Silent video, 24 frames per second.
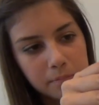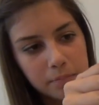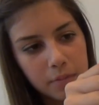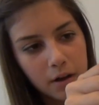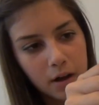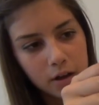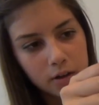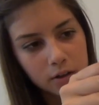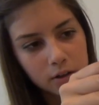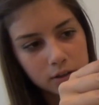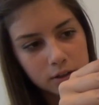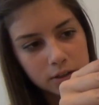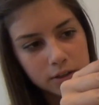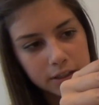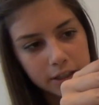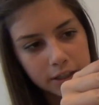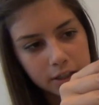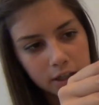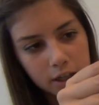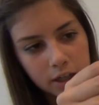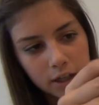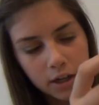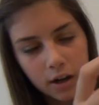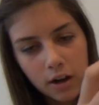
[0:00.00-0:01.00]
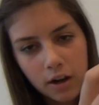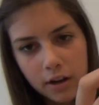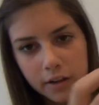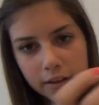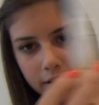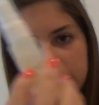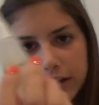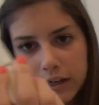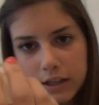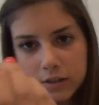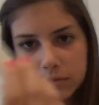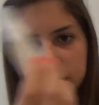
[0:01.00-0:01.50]
bottle sticker on
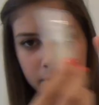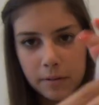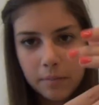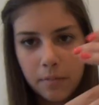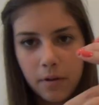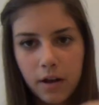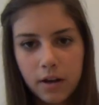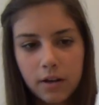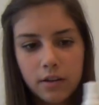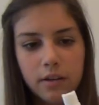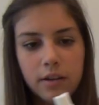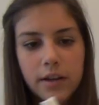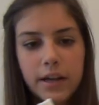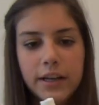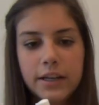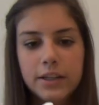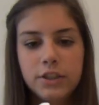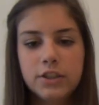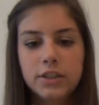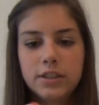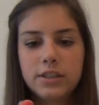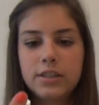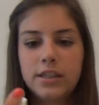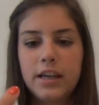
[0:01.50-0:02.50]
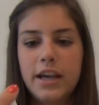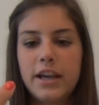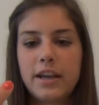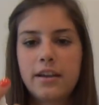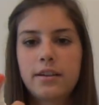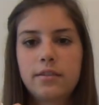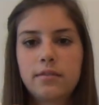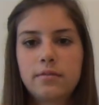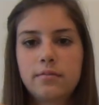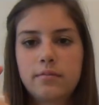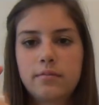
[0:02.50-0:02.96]
the hairspray bottle, and it's just like,